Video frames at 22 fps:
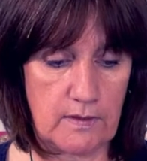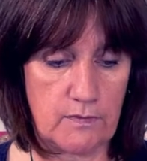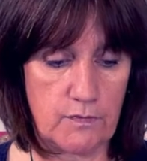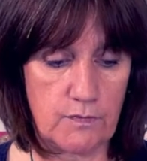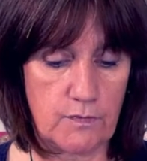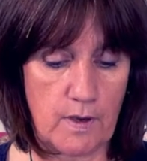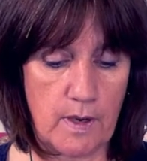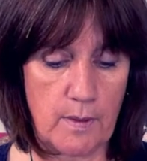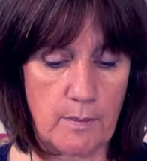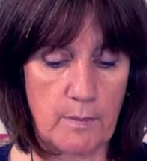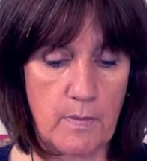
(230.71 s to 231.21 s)

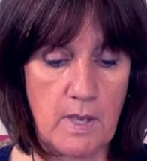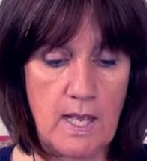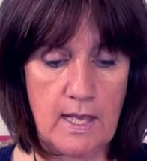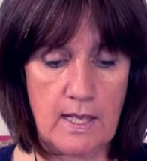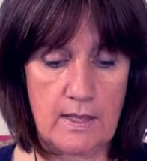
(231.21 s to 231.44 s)
from